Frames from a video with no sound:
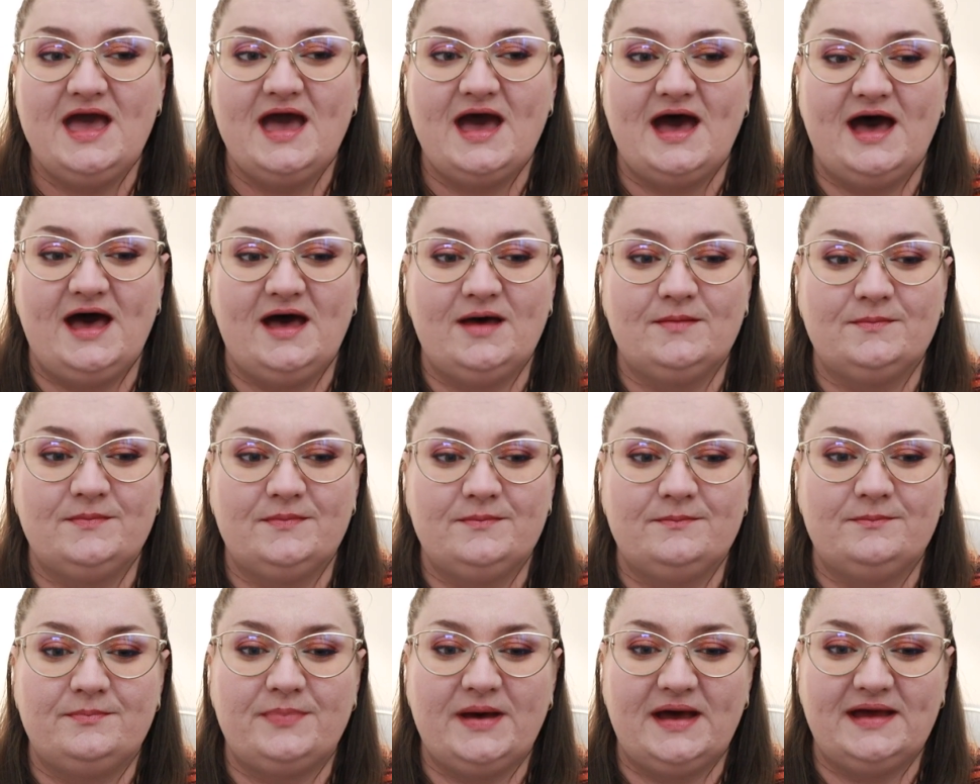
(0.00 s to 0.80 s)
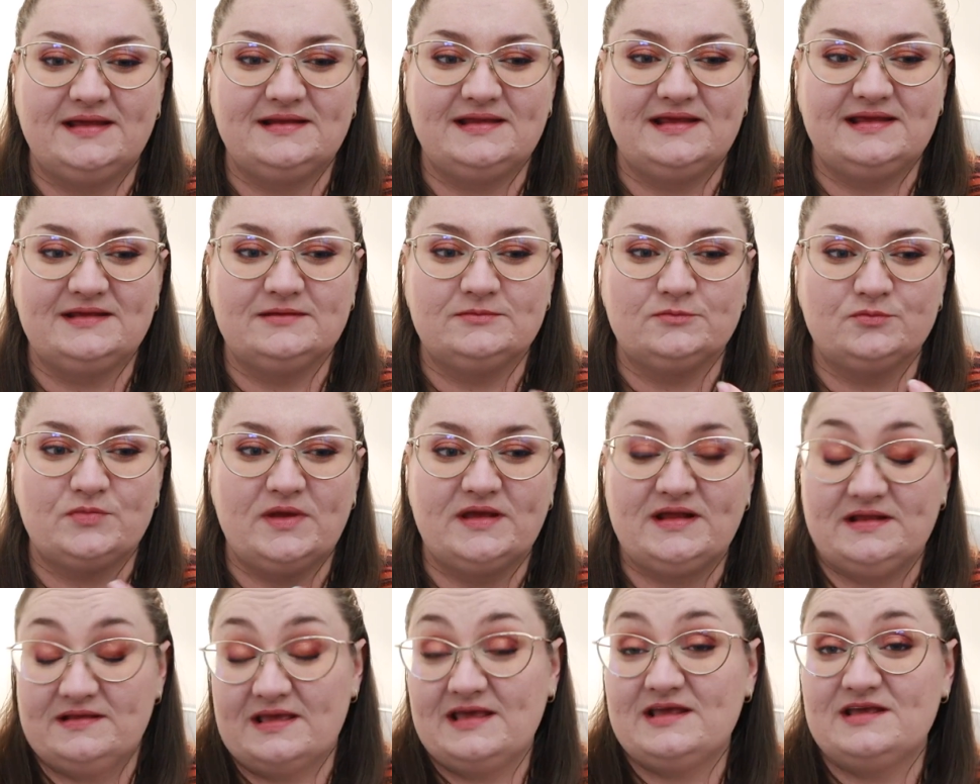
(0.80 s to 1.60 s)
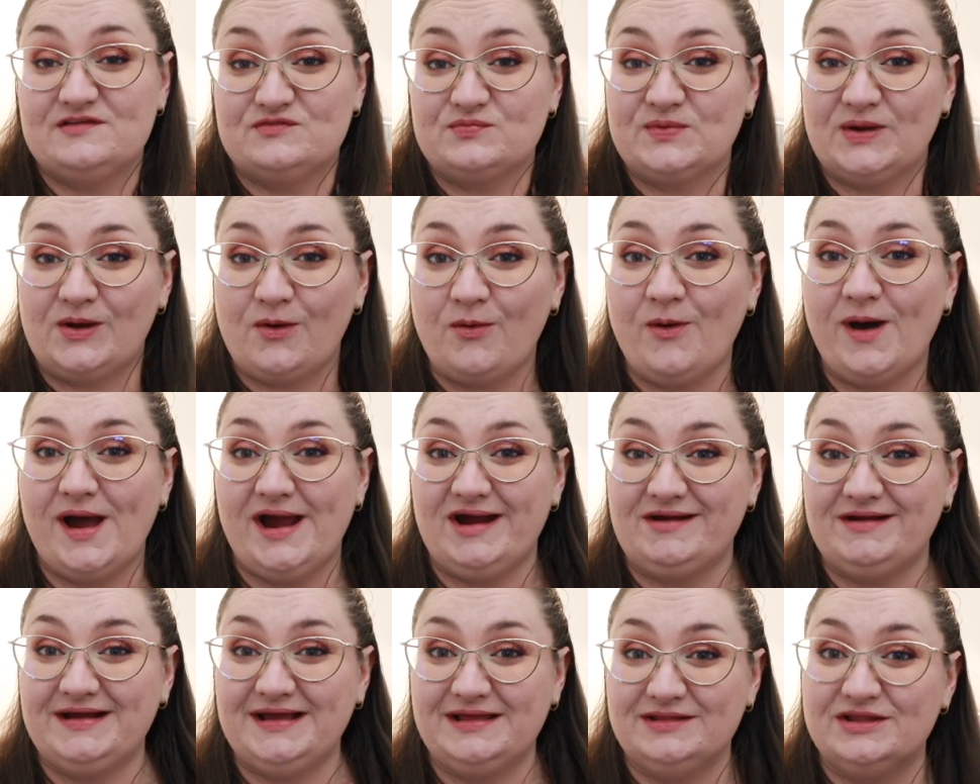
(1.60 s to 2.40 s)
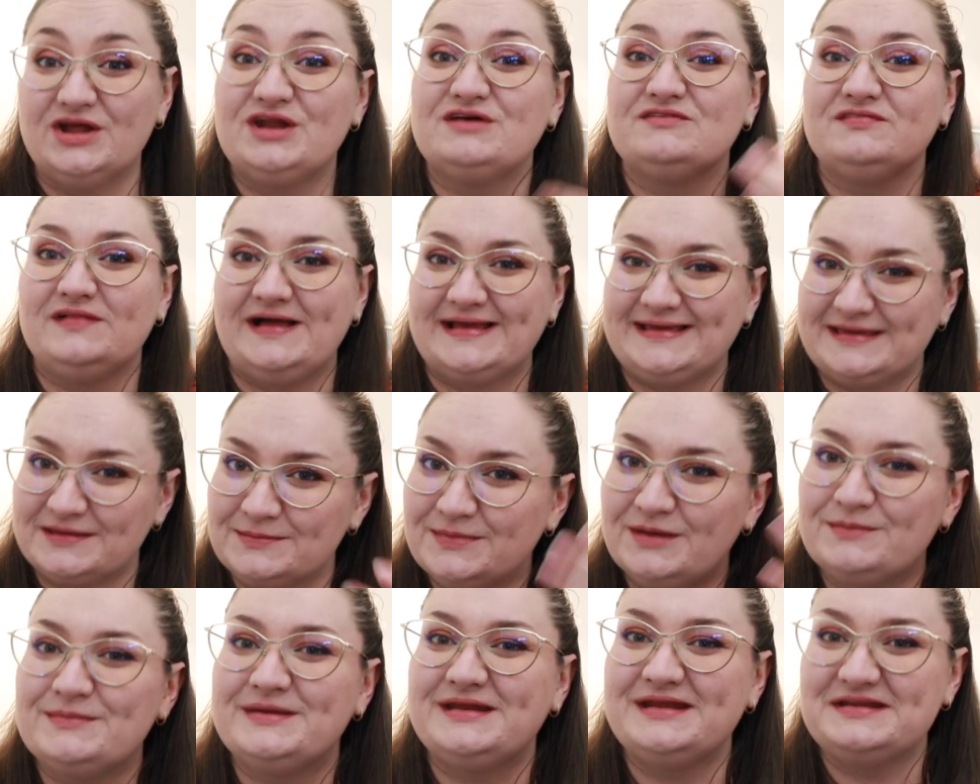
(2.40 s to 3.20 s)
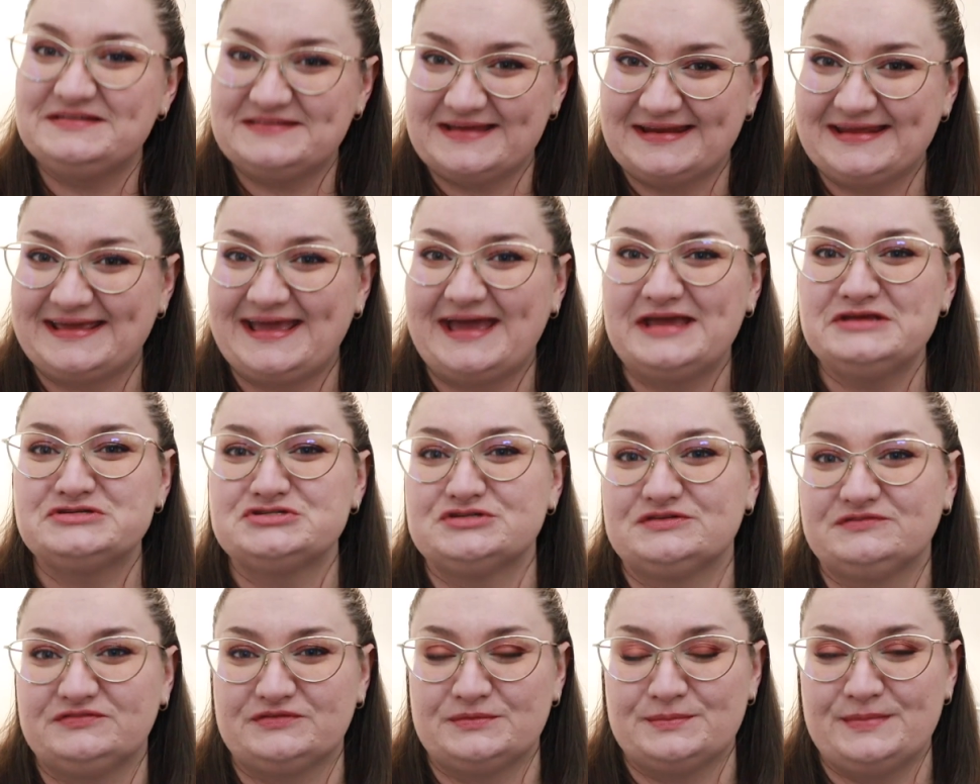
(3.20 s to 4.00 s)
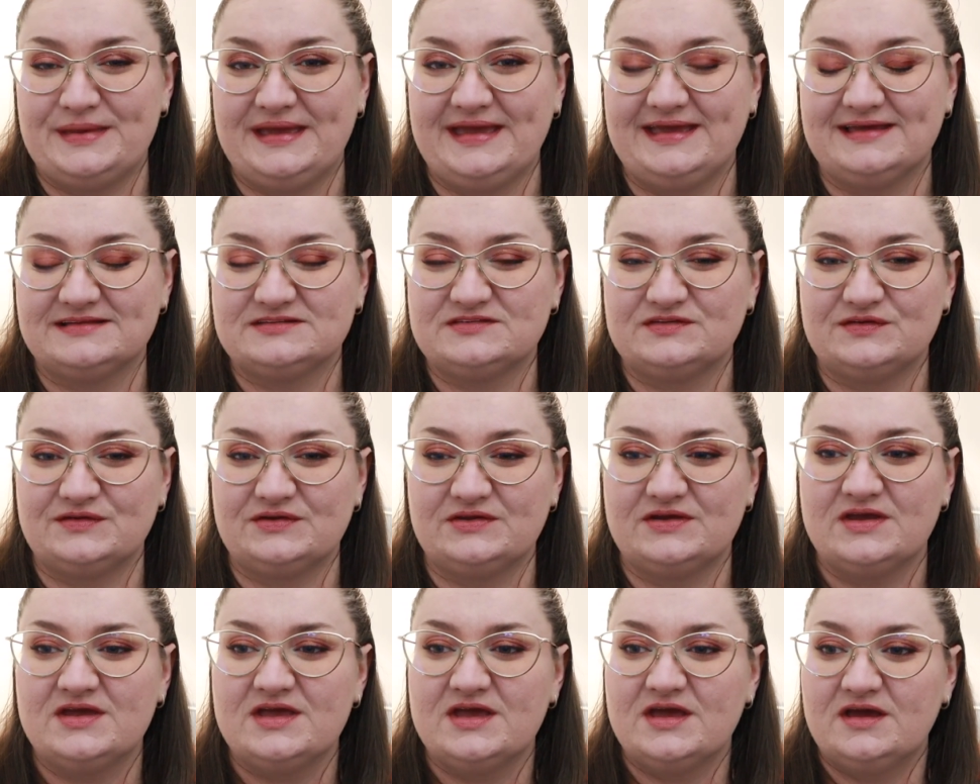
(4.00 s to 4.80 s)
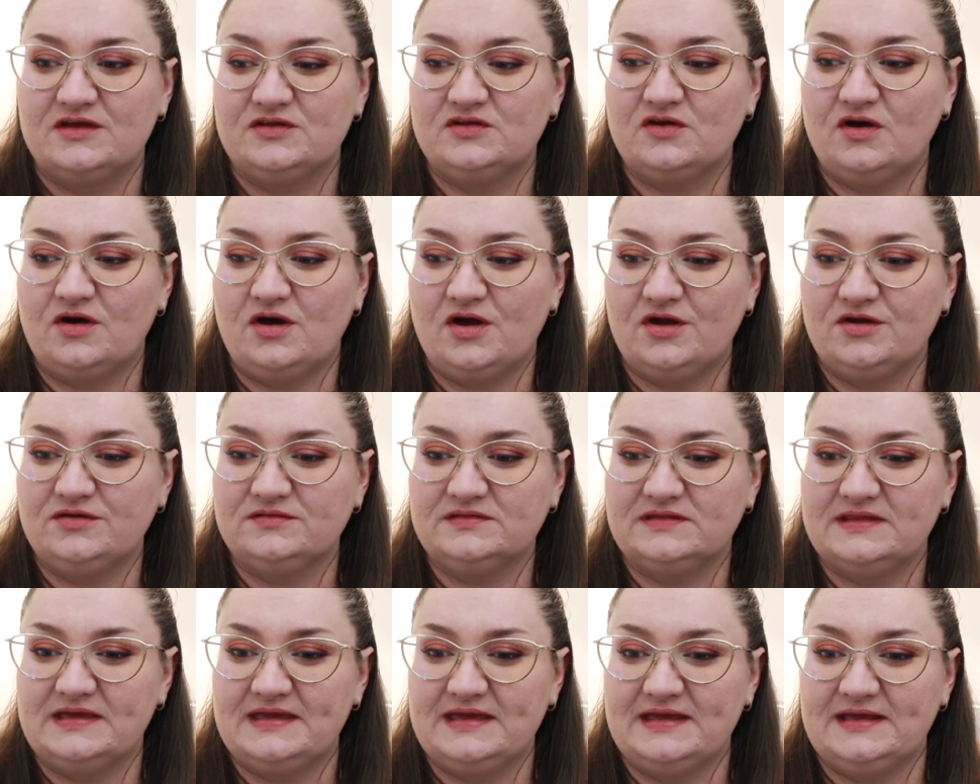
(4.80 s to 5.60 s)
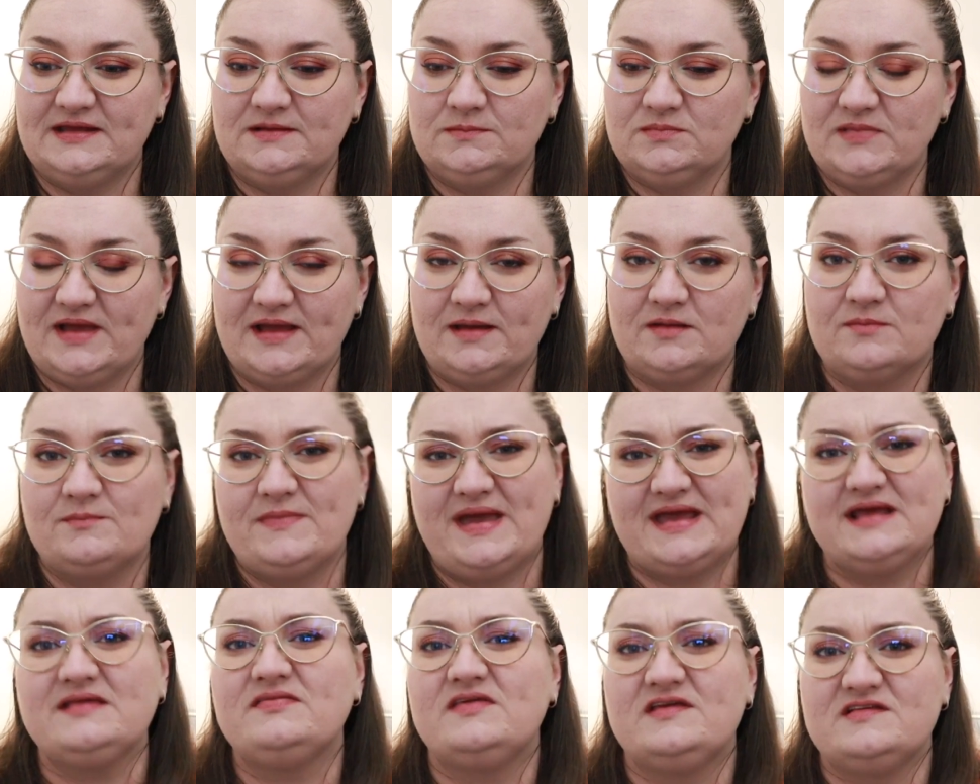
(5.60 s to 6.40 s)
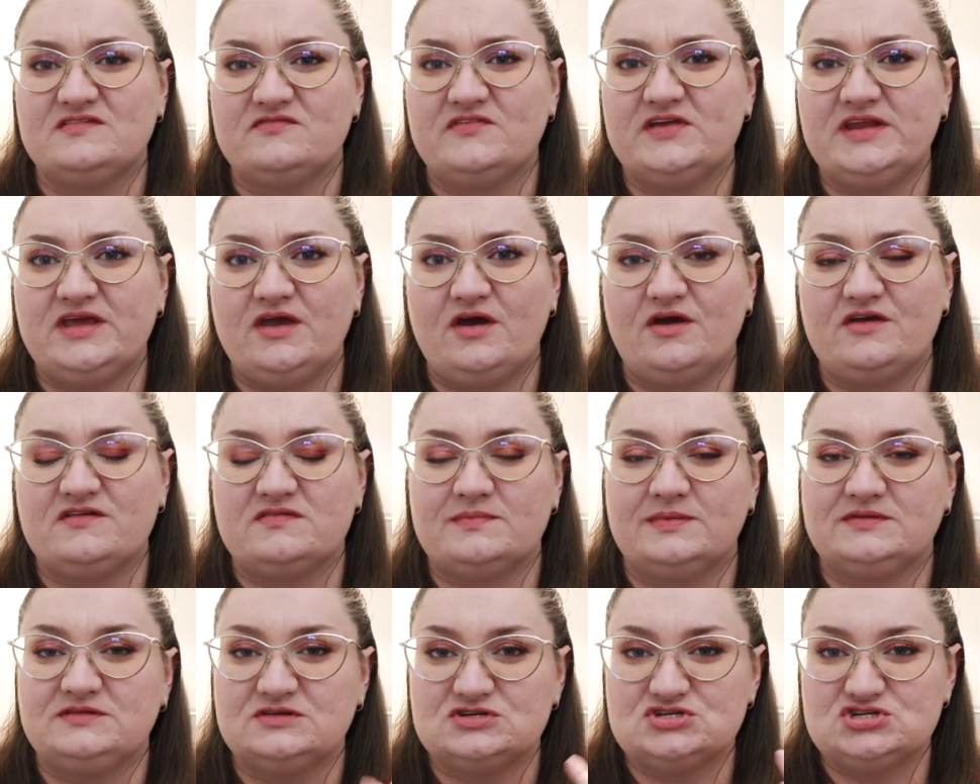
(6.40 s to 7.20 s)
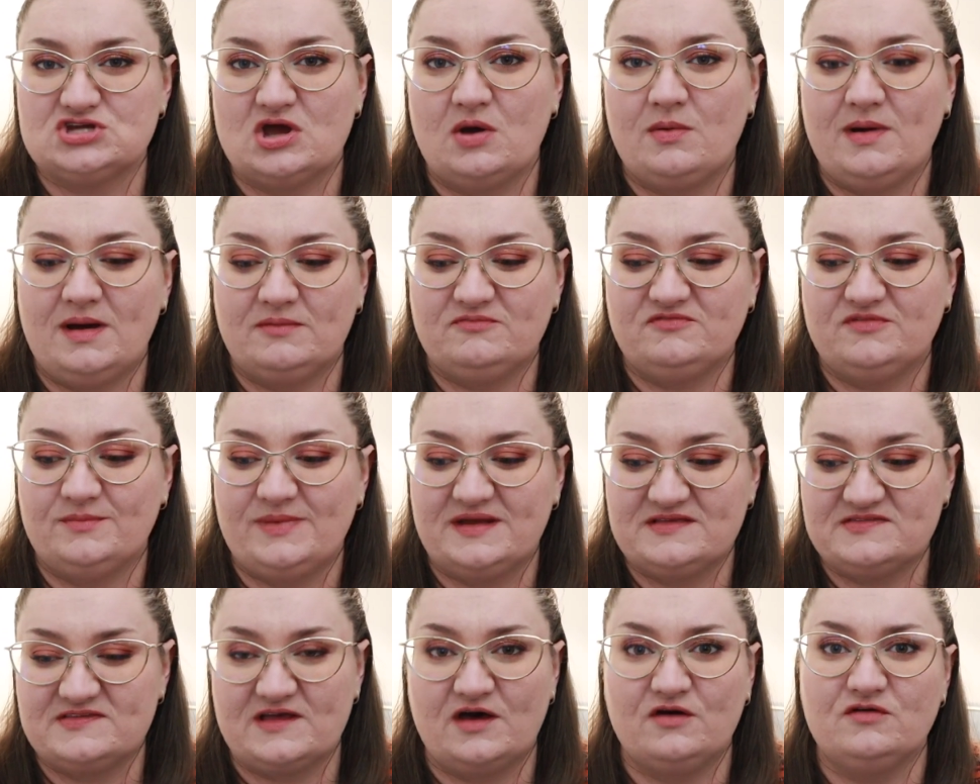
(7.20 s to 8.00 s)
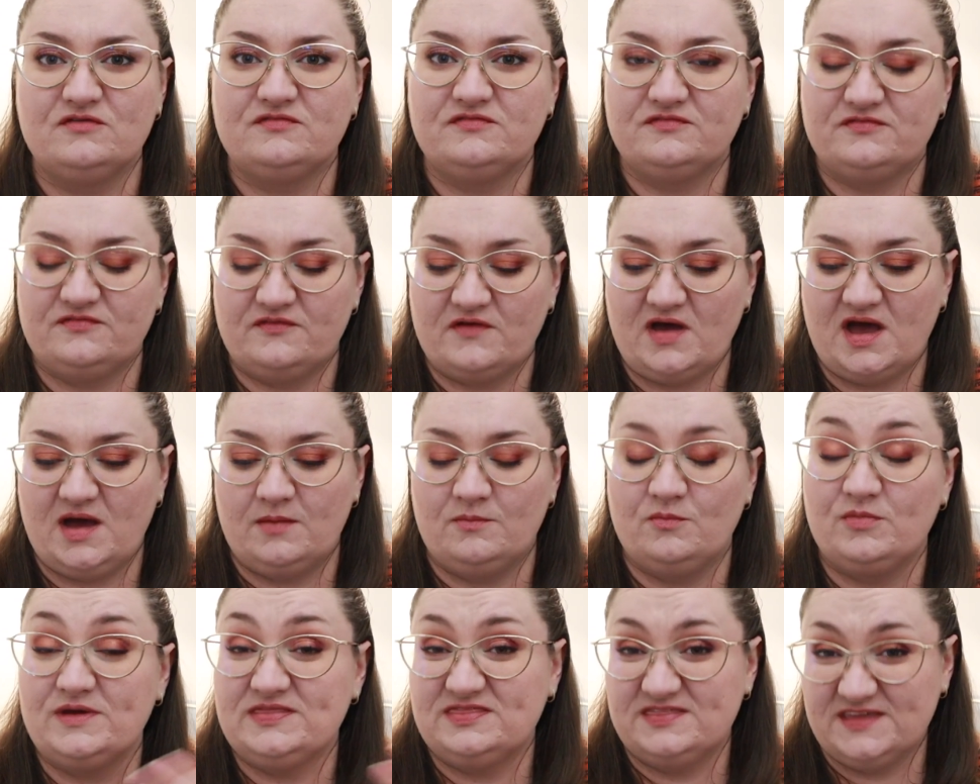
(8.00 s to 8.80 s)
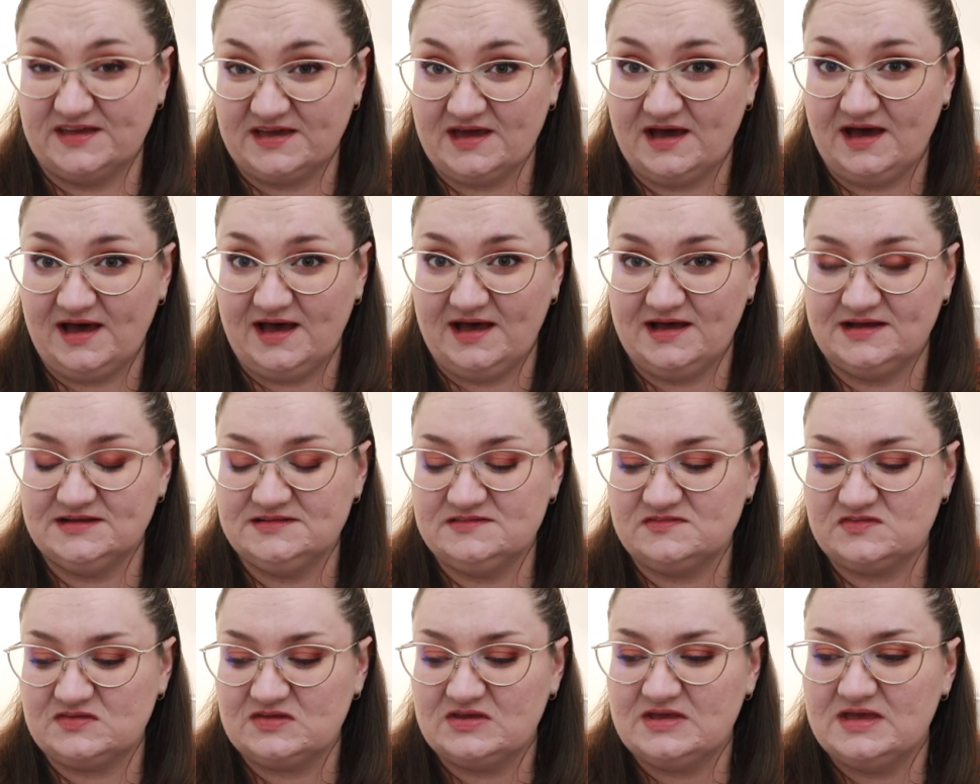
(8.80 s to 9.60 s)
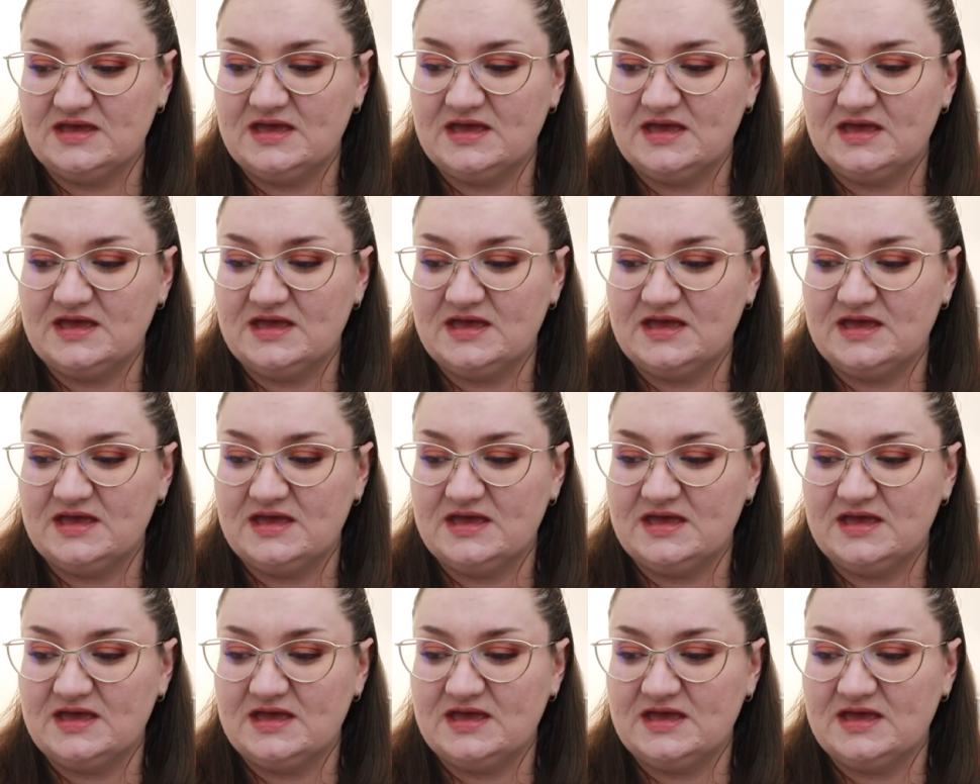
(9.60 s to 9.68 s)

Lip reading: But it is requiring a lot of commitment and dedication from me to not only make these videos, but to show up for myself with the cards,